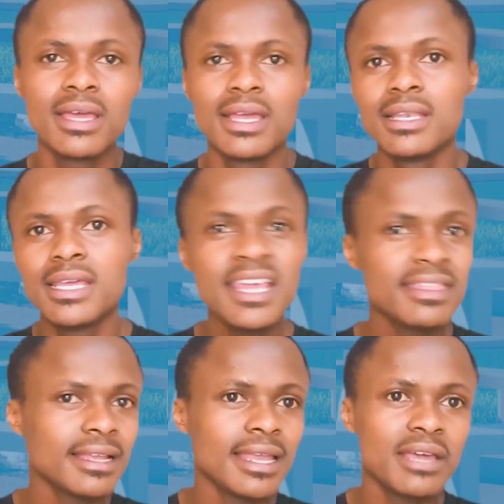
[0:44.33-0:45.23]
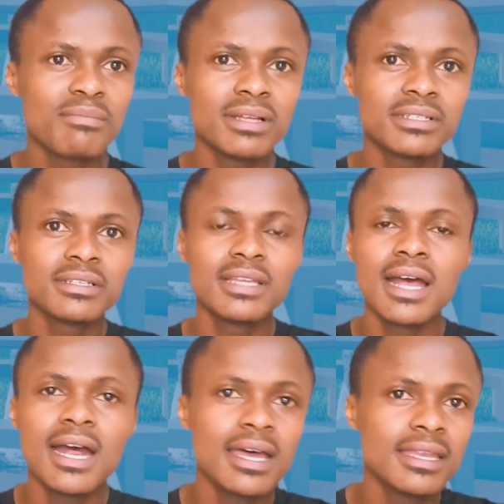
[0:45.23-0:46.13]
and hit the like button
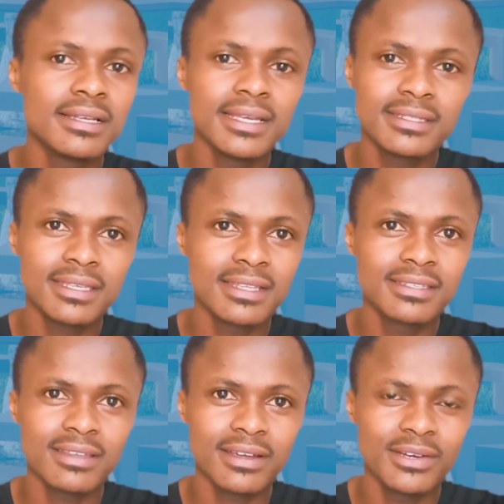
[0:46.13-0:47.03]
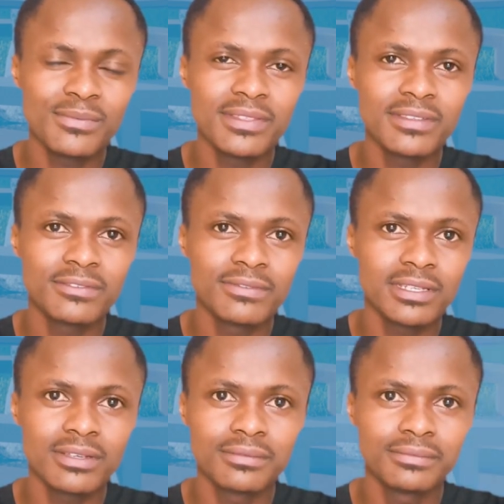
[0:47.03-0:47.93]
and let's get started with this
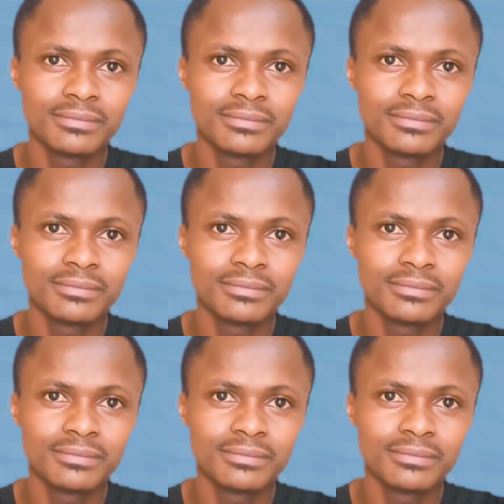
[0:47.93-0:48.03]
video.